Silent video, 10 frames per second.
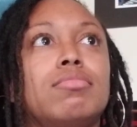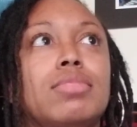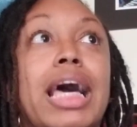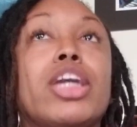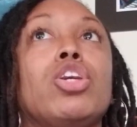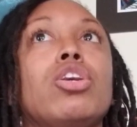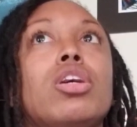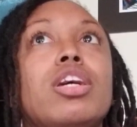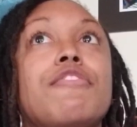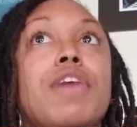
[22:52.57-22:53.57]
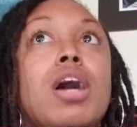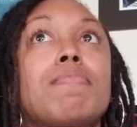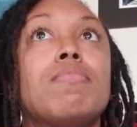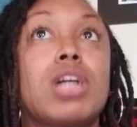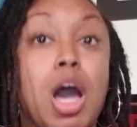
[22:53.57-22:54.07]
Like, if
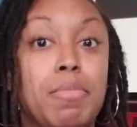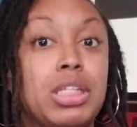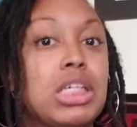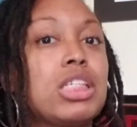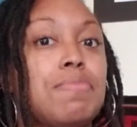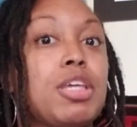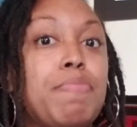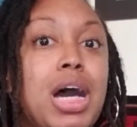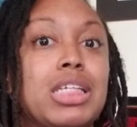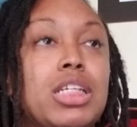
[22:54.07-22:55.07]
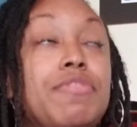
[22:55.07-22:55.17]
I'm commenting something positive,